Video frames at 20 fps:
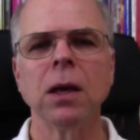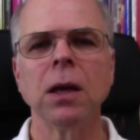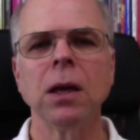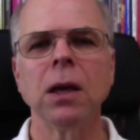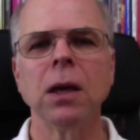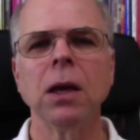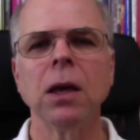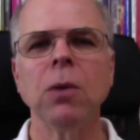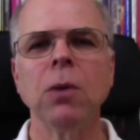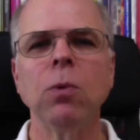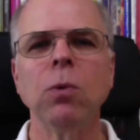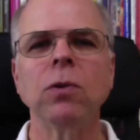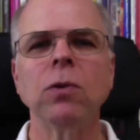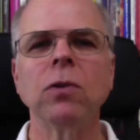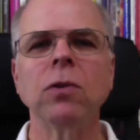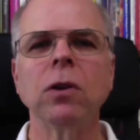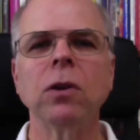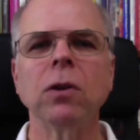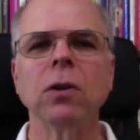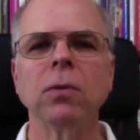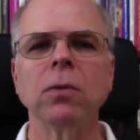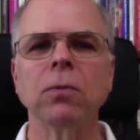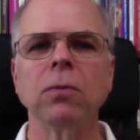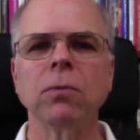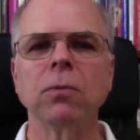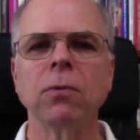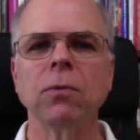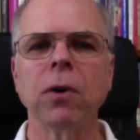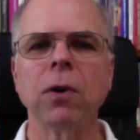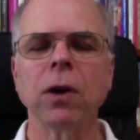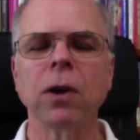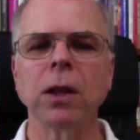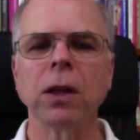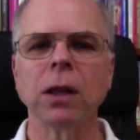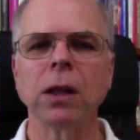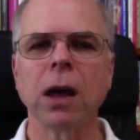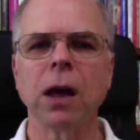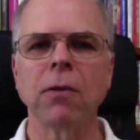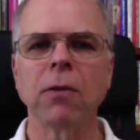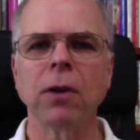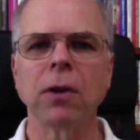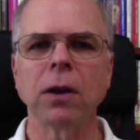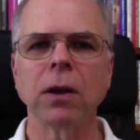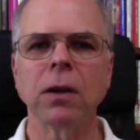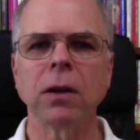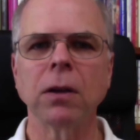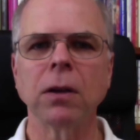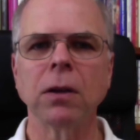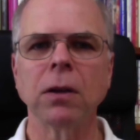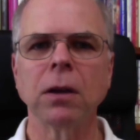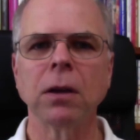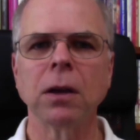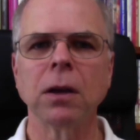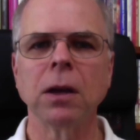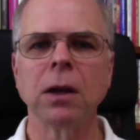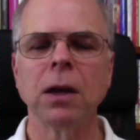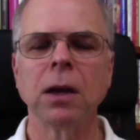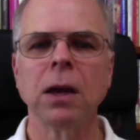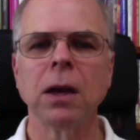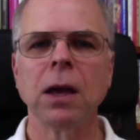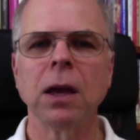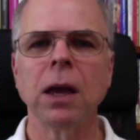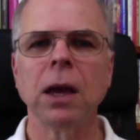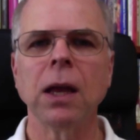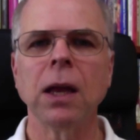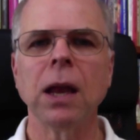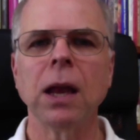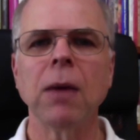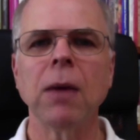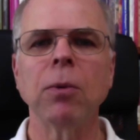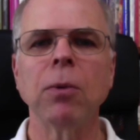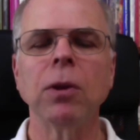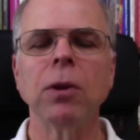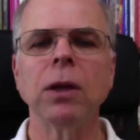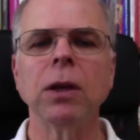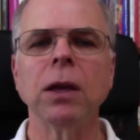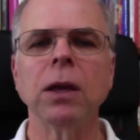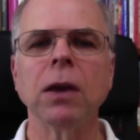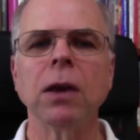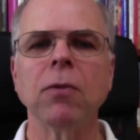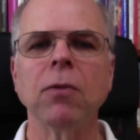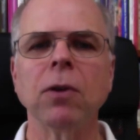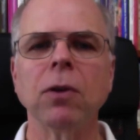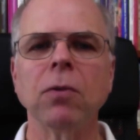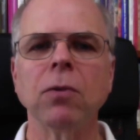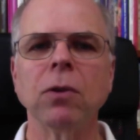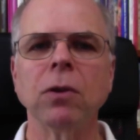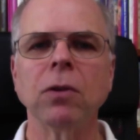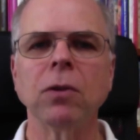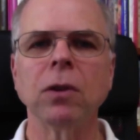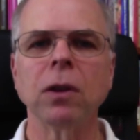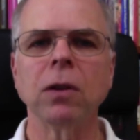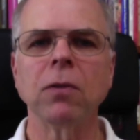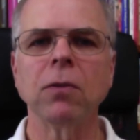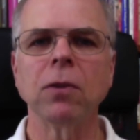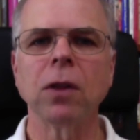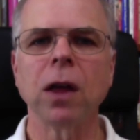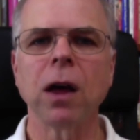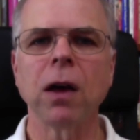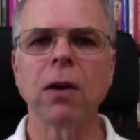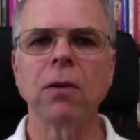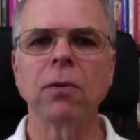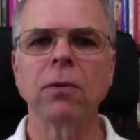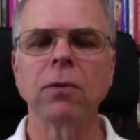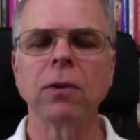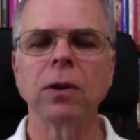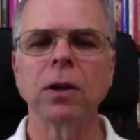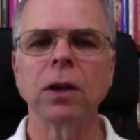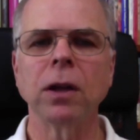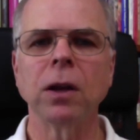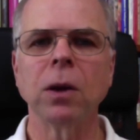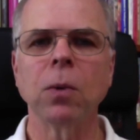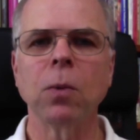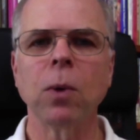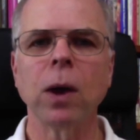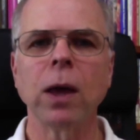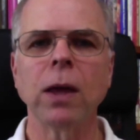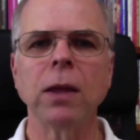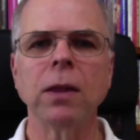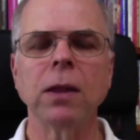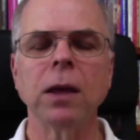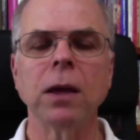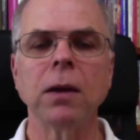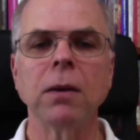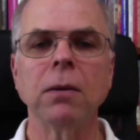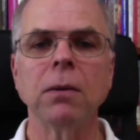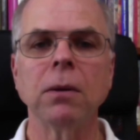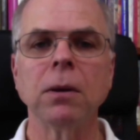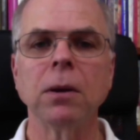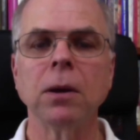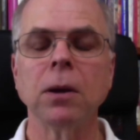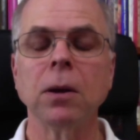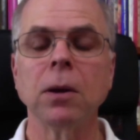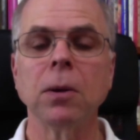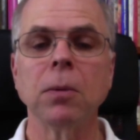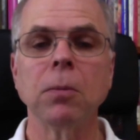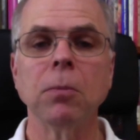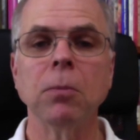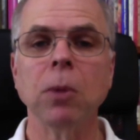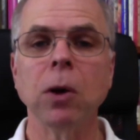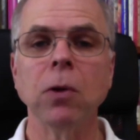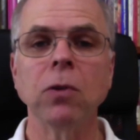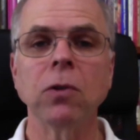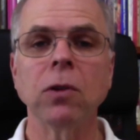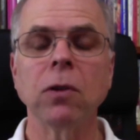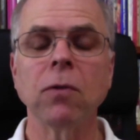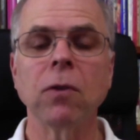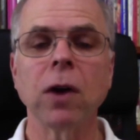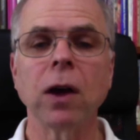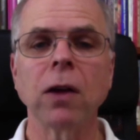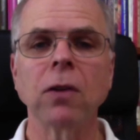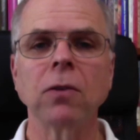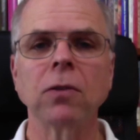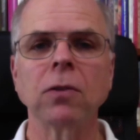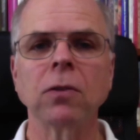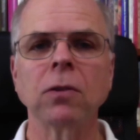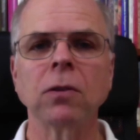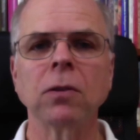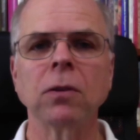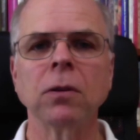he was still very loving and able to give and receive love in a way that most of us